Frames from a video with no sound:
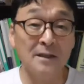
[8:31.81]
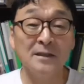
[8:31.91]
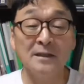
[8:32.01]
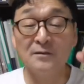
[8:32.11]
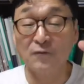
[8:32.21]

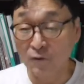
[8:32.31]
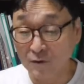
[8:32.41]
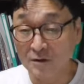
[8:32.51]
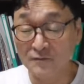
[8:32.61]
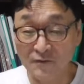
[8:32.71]
His
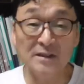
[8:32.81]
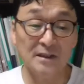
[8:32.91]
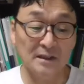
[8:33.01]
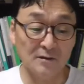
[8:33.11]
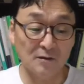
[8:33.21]
first
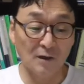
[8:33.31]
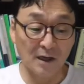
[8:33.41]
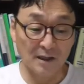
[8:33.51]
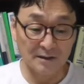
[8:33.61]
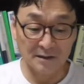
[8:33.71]
visit to
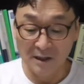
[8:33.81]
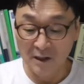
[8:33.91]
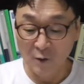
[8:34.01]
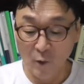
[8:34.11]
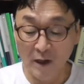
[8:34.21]
us
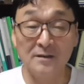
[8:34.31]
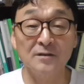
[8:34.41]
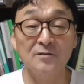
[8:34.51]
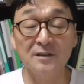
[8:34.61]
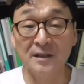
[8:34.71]
was
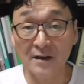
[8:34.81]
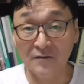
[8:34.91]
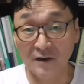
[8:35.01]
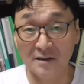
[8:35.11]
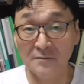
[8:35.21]
to
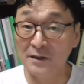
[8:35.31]
save us,